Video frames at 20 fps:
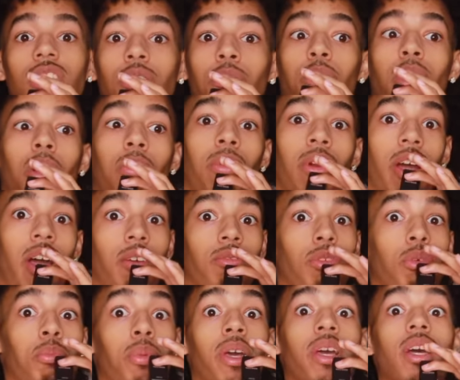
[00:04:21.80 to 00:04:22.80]
and be able to have
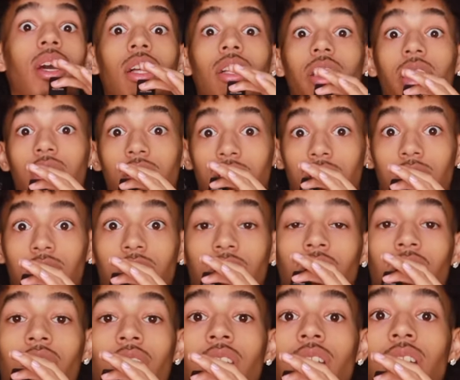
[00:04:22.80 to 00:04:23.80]
a big
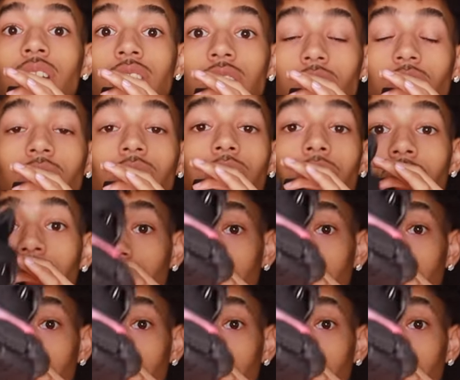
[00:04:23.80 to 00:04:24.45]
collection. So,